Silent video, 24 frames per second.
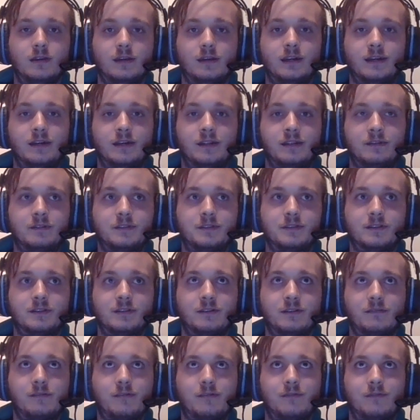And
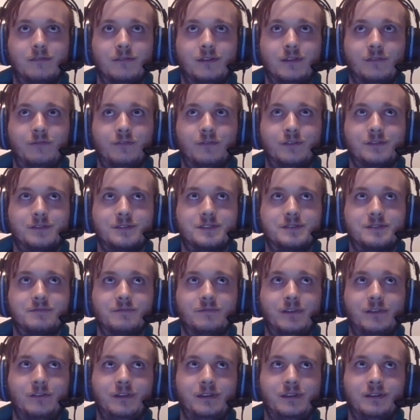uh, therefore, it's
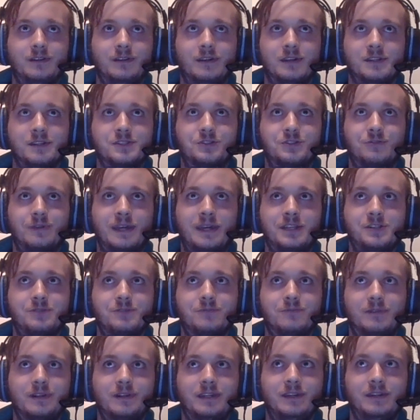very strange
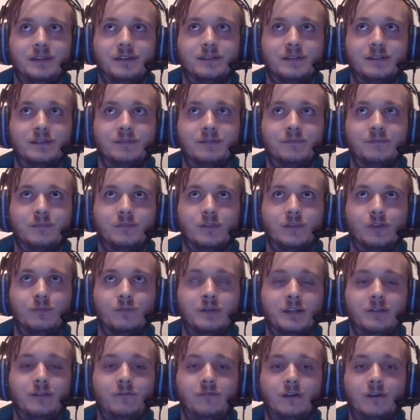why um,
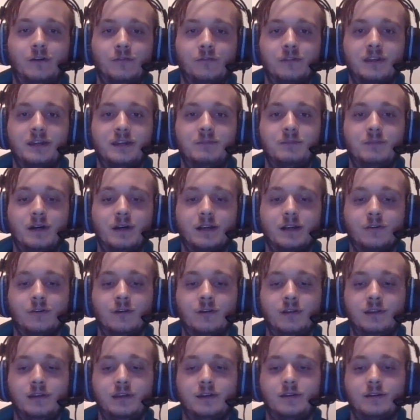nobody found that bug
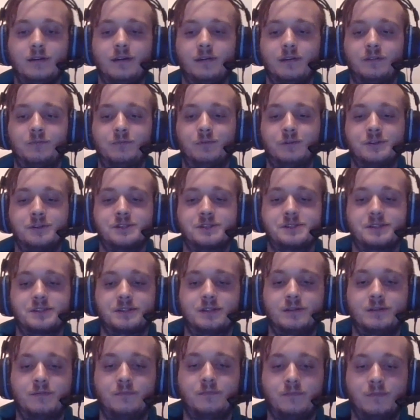earlier. It was
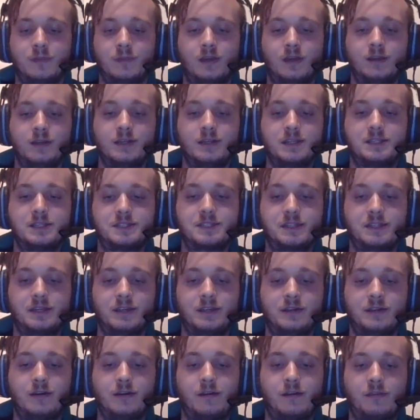um,
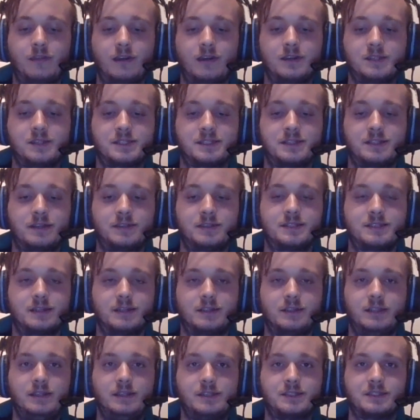there since
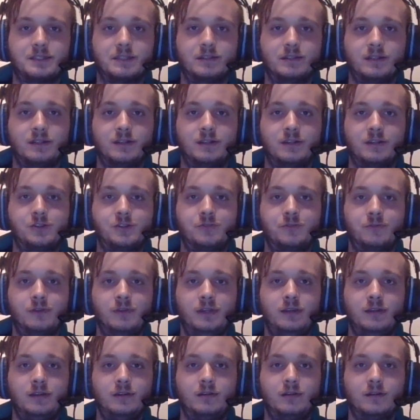at least
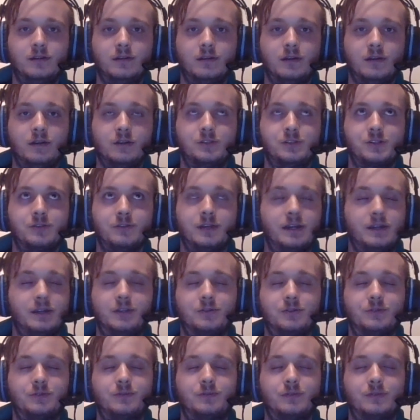July, July
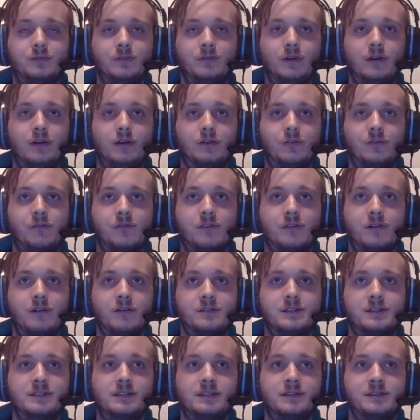
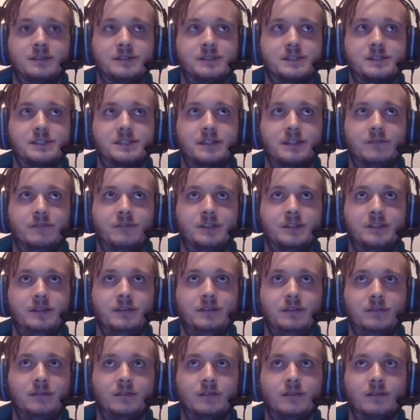
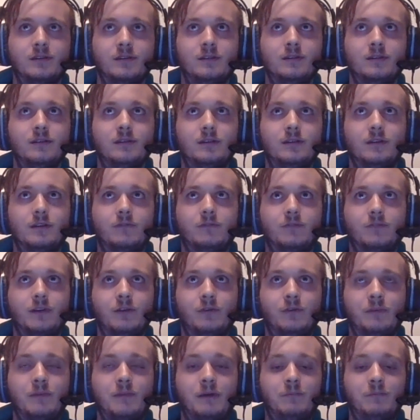2017, if I
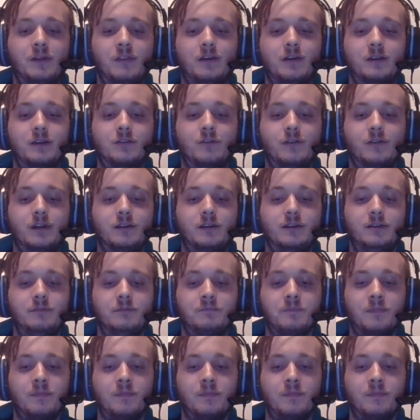remember that correctly.